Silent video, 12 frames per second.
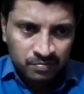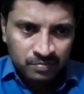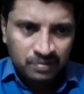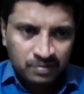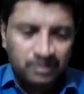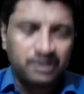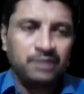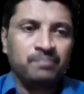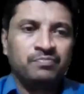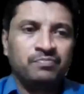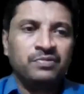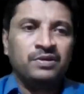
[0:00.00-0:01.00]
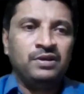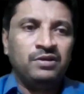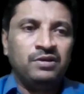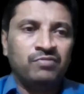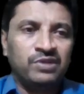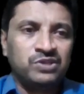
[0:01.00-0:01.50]
E. What
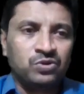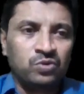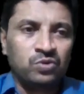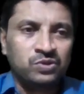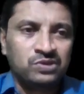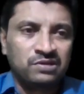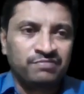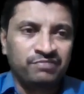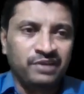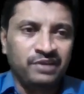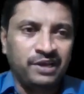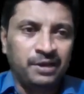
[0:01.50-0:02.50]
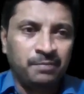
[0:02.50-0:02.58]
is the closure of A?